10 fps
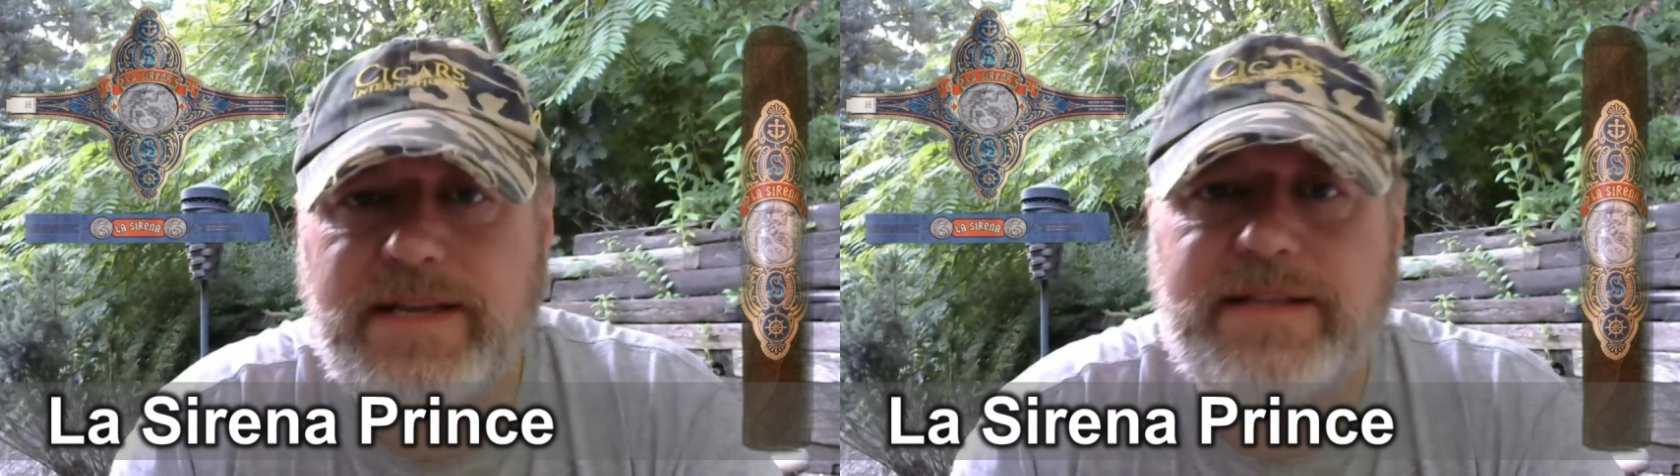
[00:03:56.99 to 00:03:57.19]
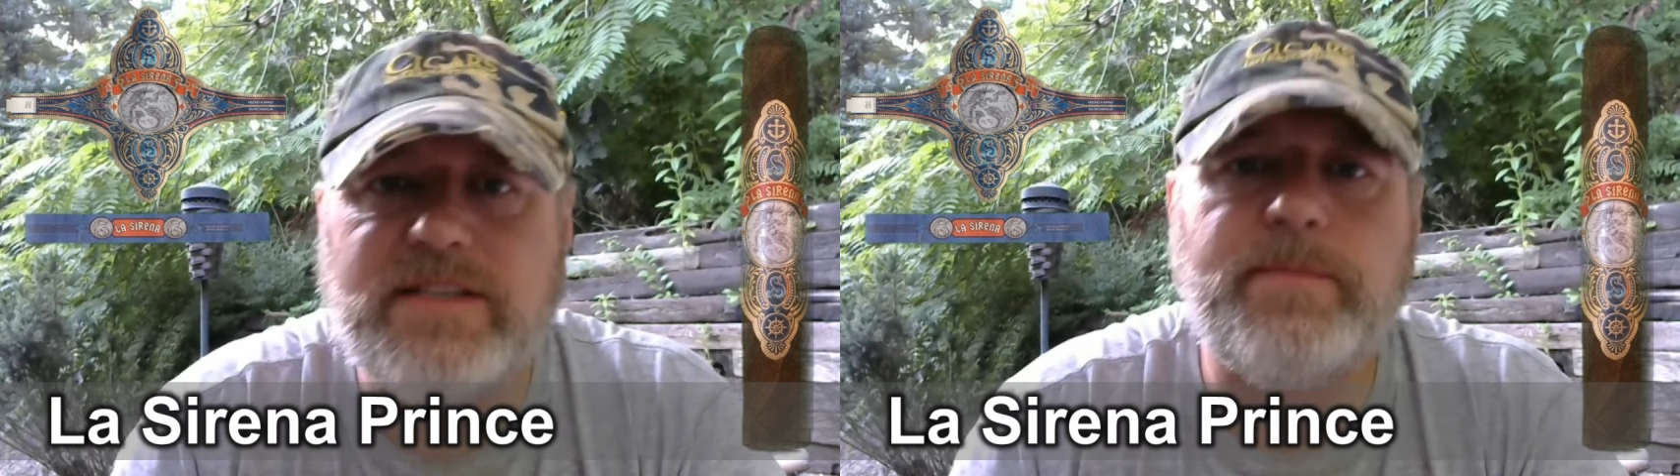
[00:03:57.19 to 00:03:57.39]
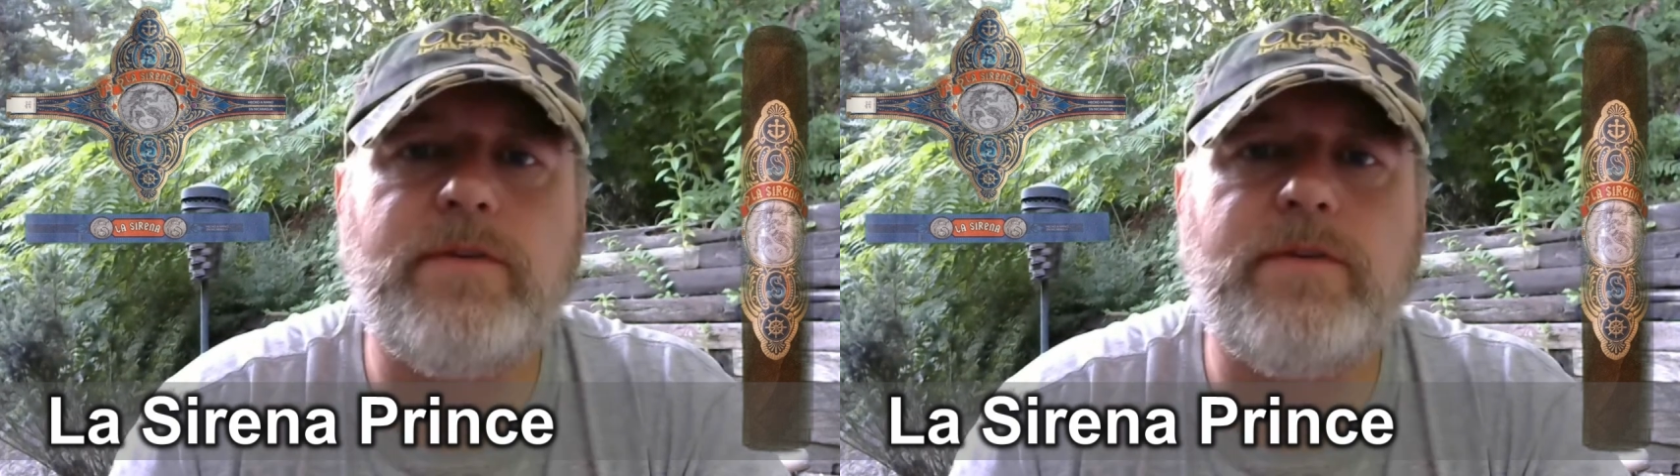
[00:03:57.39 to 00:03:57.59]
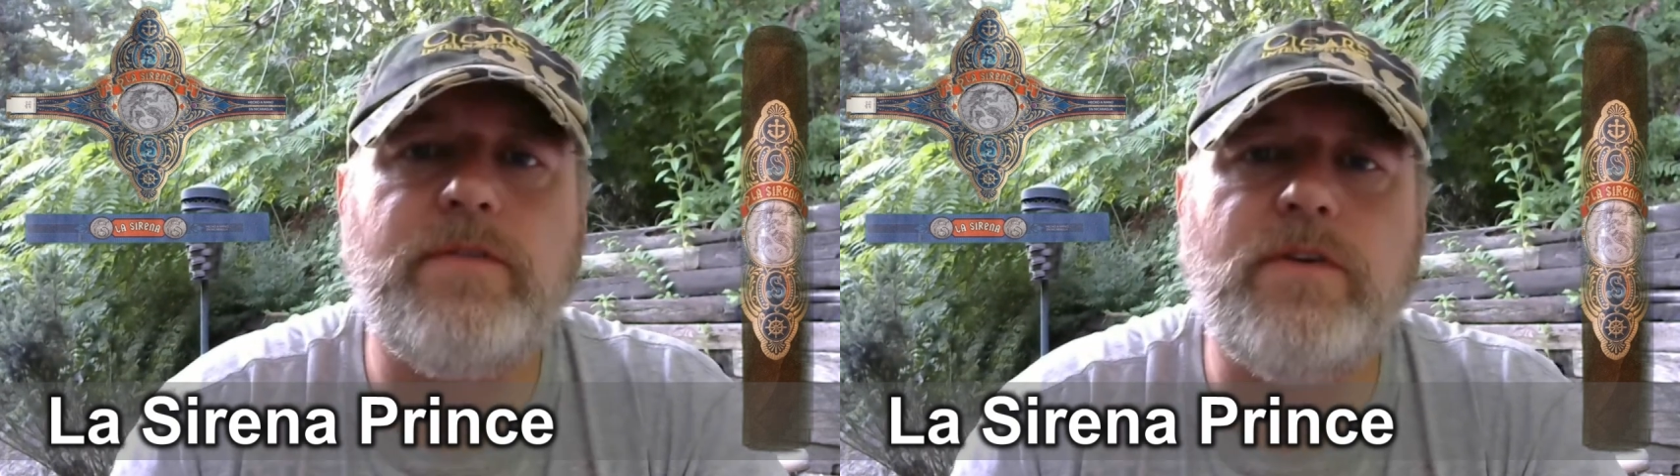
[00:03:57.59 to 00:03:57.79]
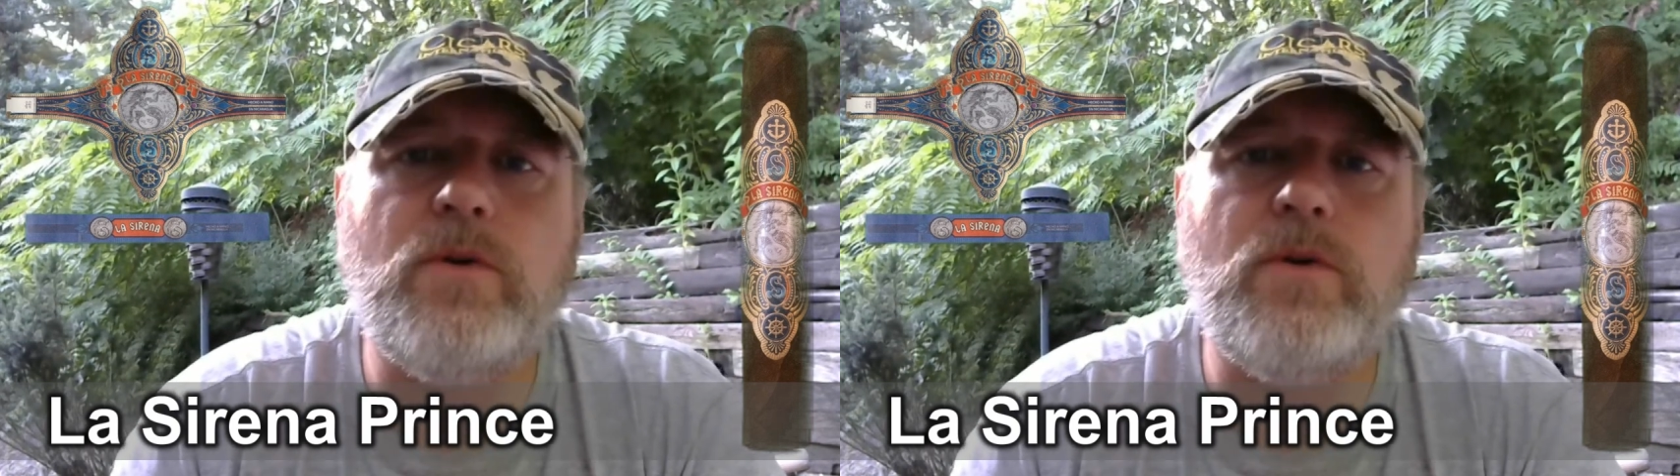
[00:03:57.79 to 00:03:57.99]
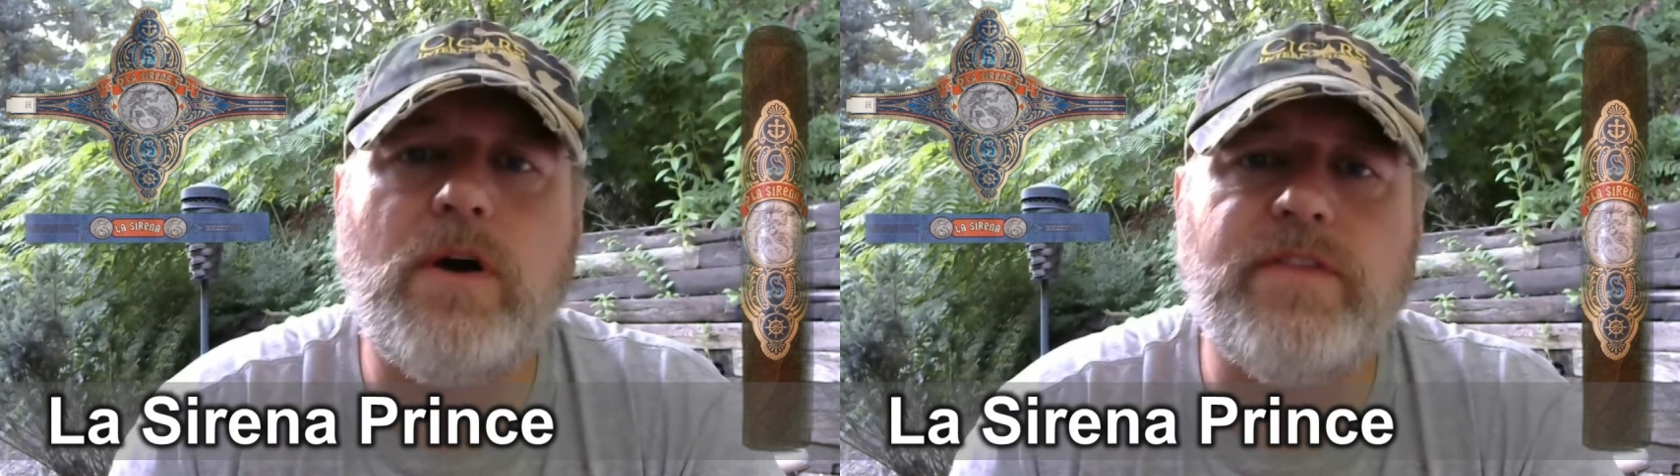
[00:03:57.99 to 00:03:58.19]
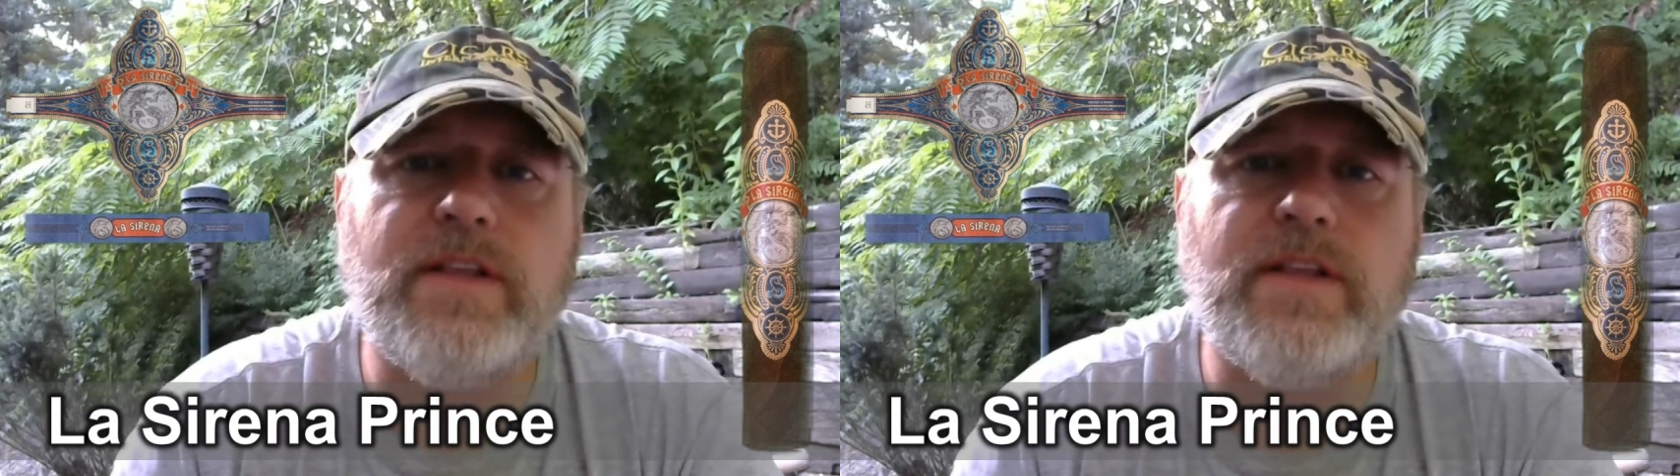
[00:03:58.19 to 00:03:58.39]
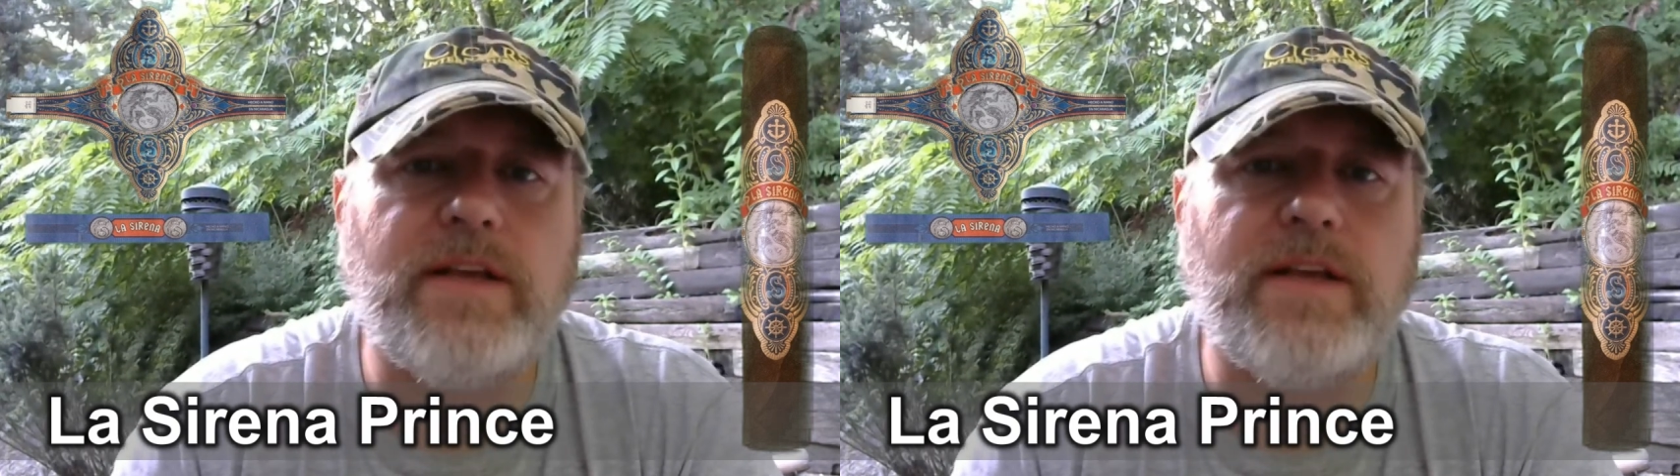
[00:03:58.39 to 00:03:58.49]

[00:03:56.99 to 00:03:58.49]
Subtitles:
this has been a review of the La